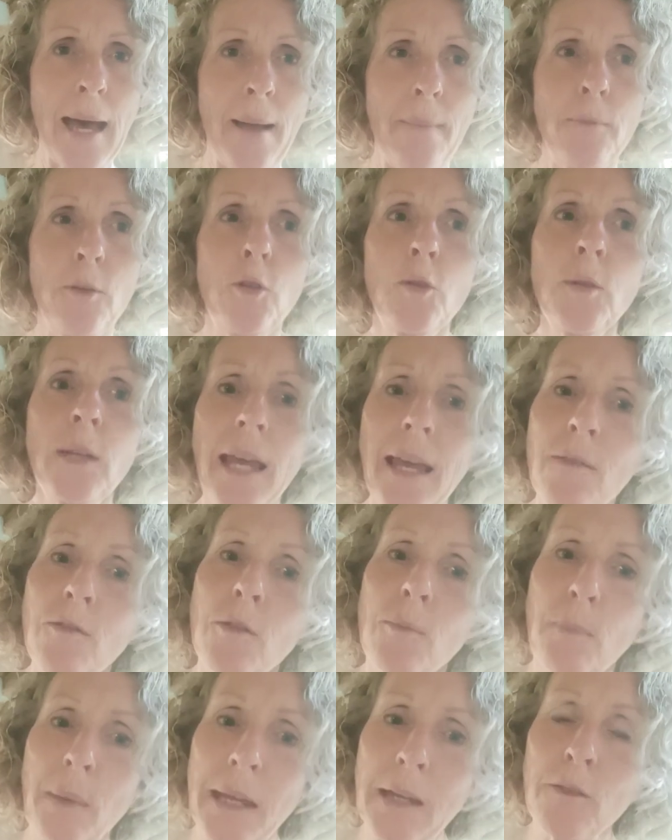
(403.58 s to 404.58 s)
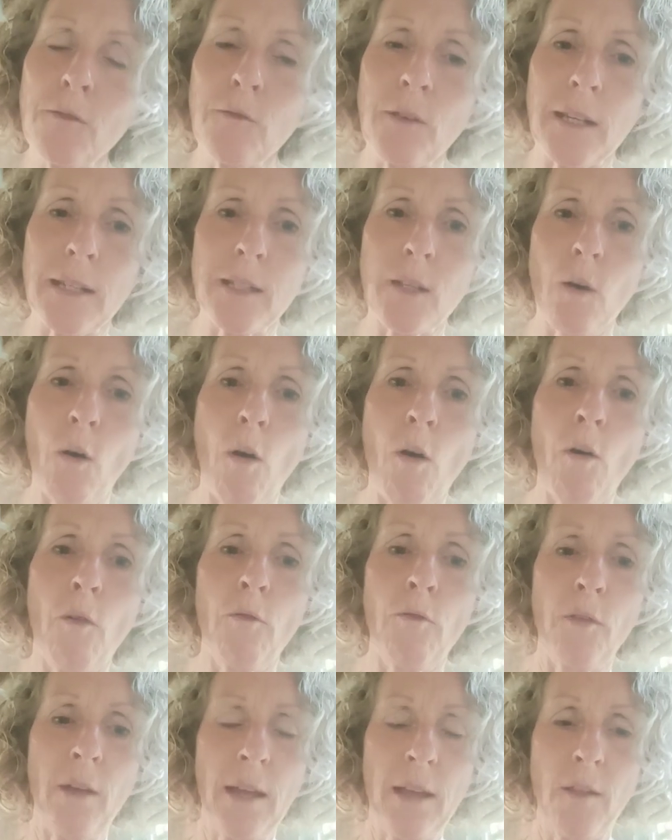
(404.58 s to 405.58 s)
You get the benefits
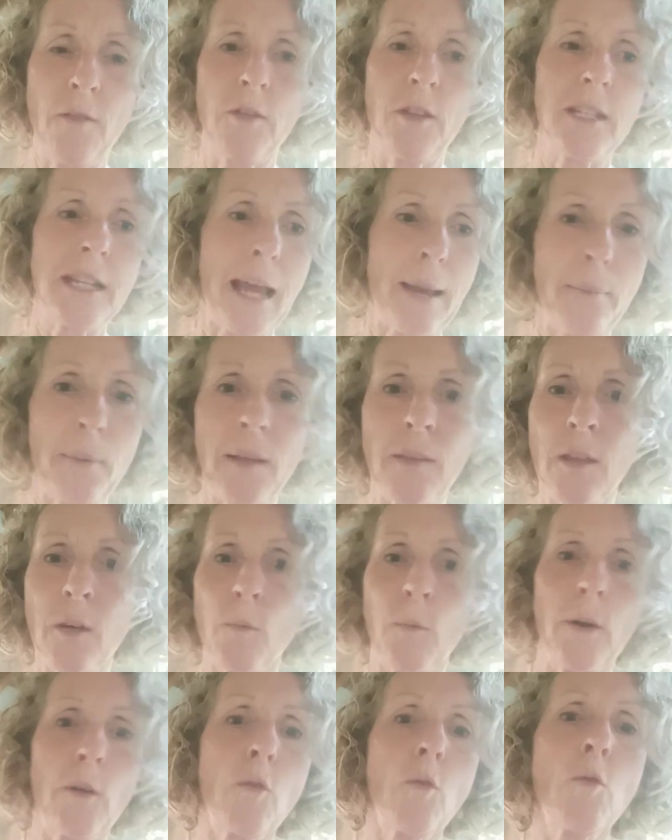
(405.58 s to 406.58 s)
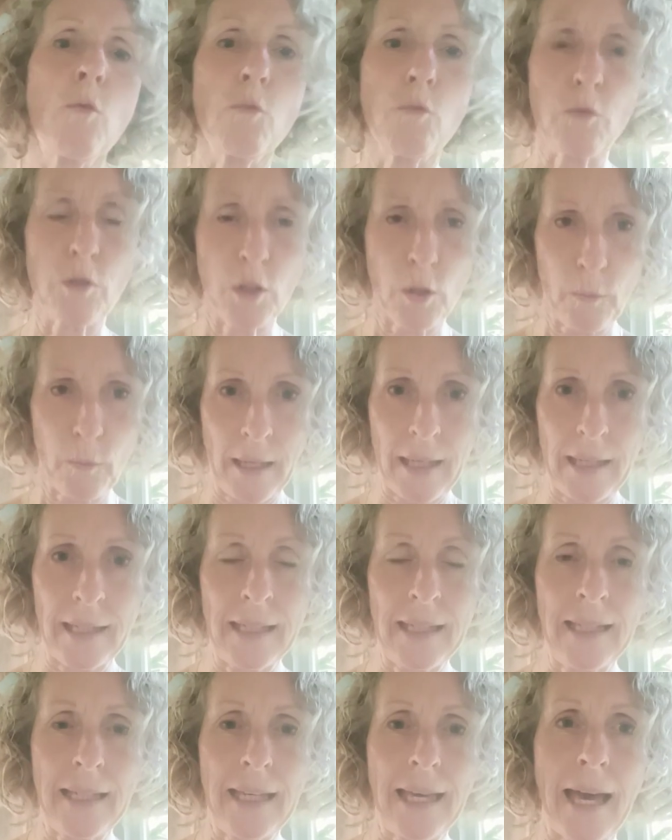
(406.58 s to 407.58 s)
of the tapping that we're all doing,
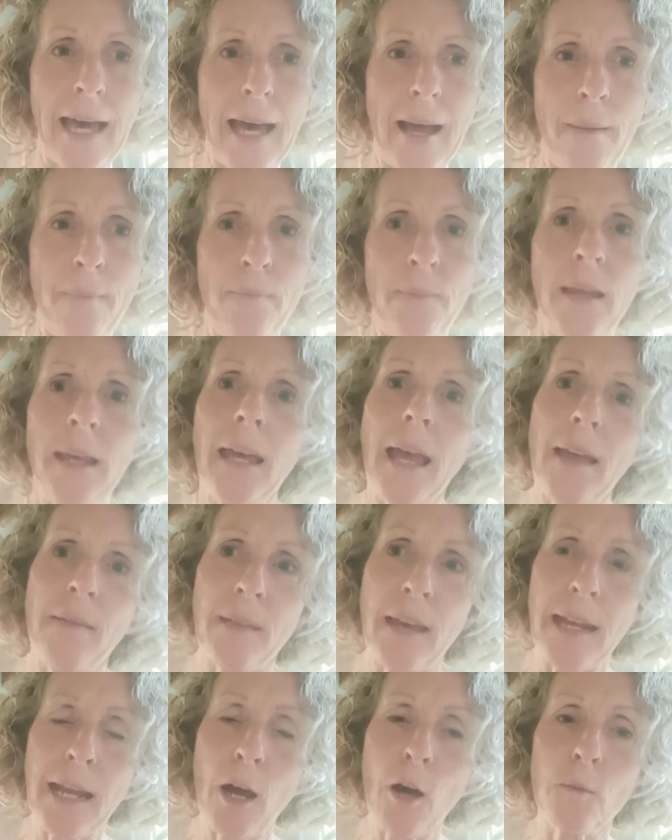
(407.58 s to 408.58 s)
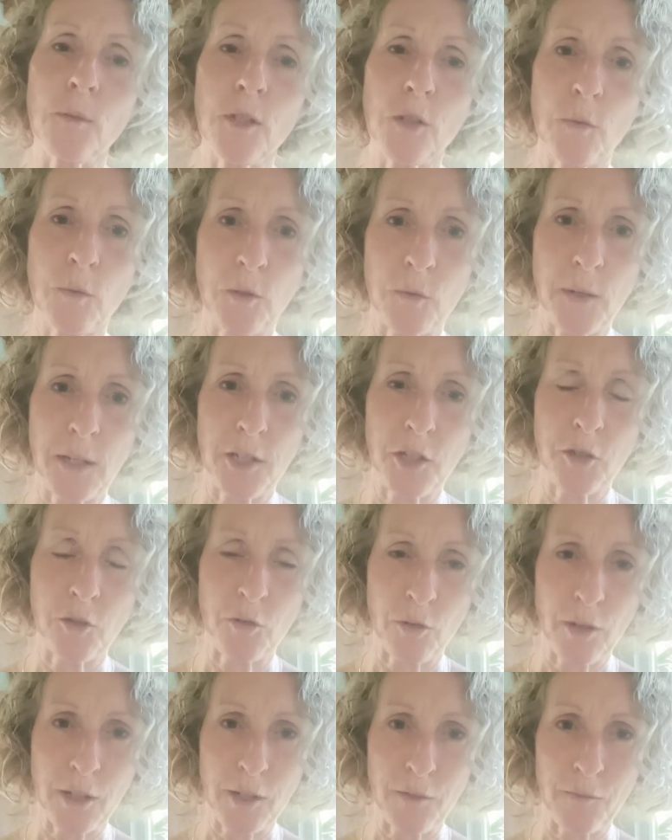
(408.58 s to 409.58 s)
and that helps to address
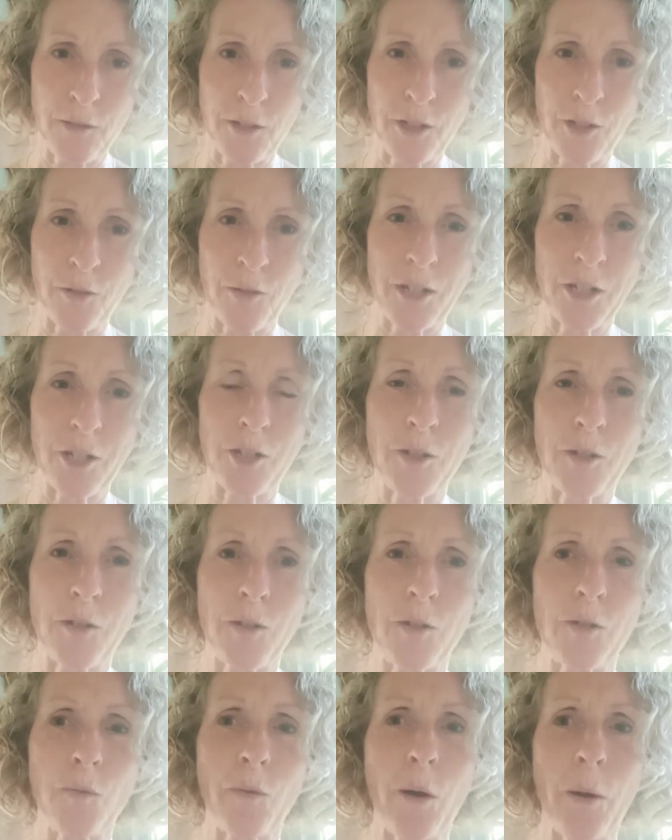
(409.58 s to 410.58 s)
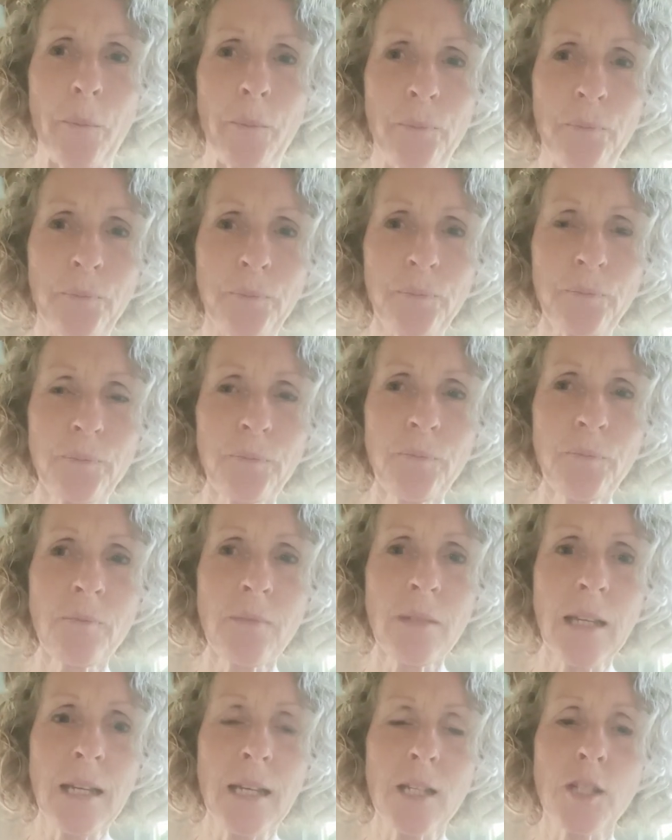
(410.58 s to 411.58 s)
your individual issues as well.
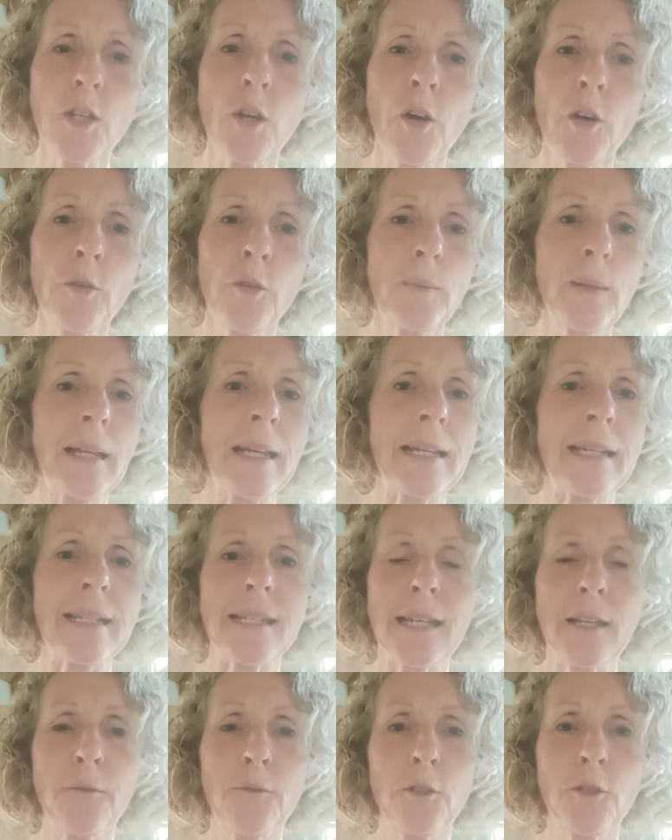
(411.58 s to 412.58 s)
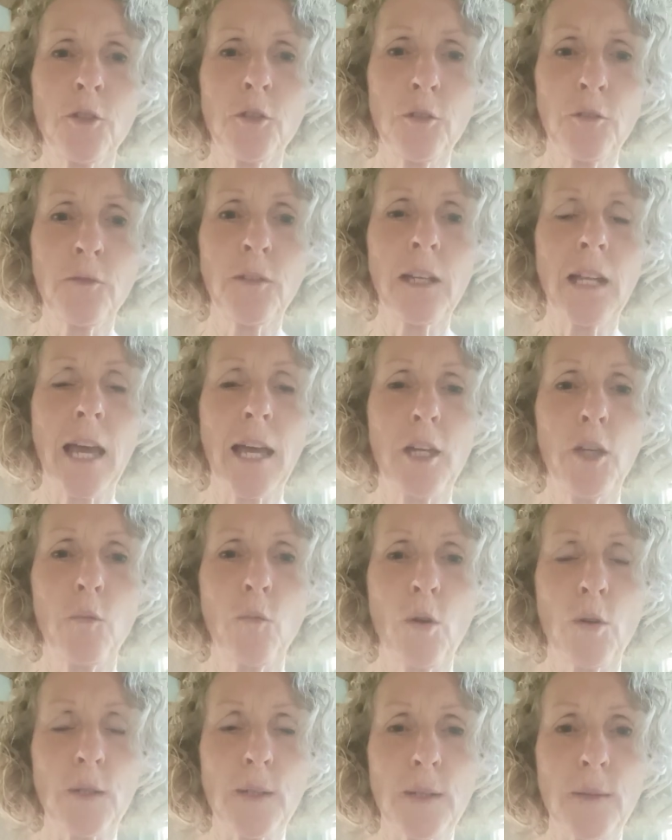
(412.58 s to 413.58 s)
So please, if you do feel like you
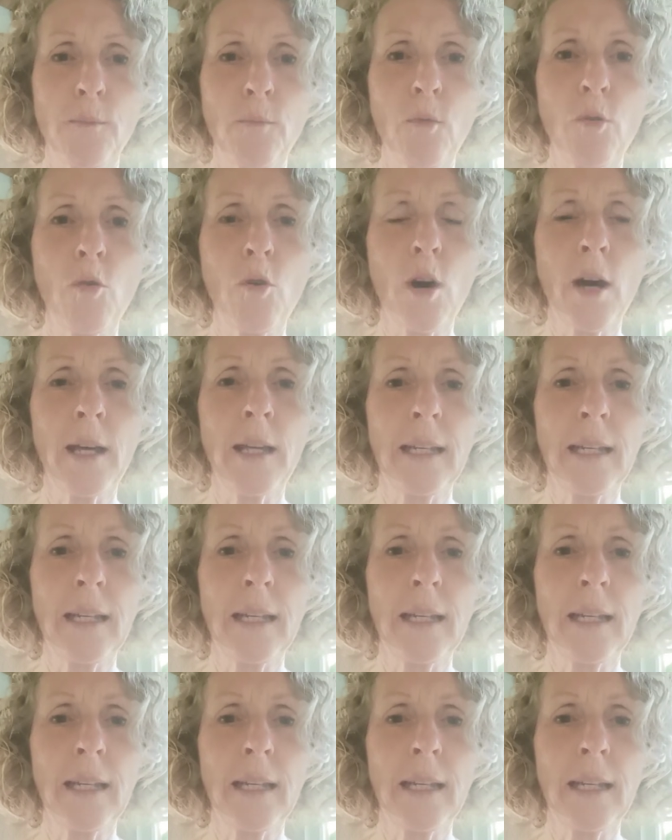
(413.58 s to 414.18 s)
want some more